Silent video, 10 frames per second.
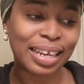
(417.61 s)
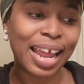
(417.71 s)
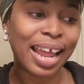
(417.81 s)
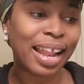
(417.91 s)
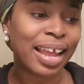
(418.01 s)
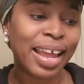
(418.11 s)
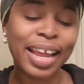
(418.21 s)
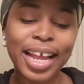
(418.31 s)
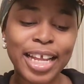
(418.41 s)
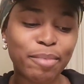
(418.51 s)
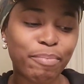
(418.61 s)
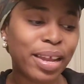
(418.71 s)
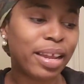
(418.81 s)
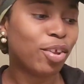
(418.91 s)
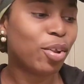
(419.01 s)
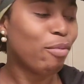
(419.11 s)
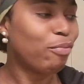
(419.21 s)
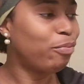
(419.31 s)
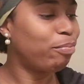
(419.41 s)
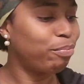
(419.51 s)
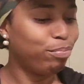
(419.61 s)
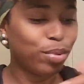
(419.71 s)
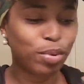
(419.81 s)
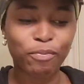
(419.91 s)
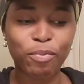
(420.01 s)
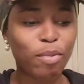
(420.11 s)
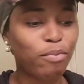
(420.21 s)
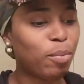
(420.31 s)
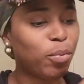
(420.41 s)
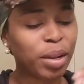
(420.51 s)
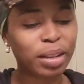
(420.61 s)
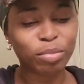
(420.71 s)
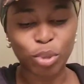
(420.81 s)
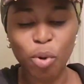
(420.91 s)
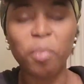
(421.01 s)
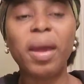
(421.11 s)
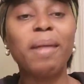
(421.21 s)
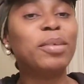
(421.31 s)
And it's been, you know, beautiful from one dope